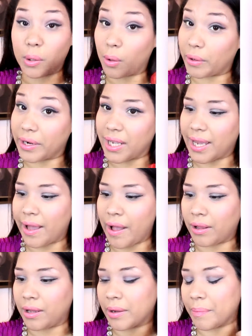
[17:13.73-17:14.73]

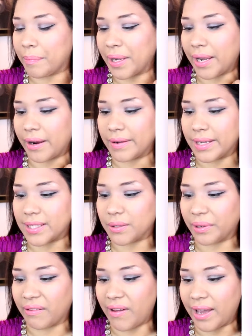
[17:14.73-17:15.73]
L'Oreal Paris
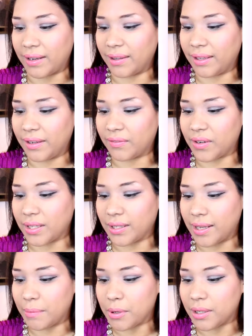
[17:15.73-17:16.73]
Revitalift
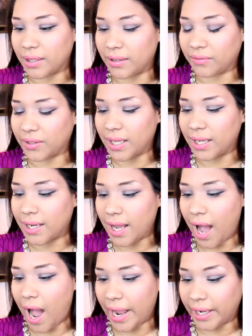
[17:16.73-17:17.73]
Double Lifting
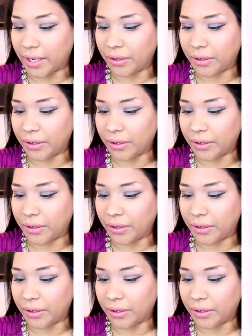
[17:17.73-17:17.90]
Eye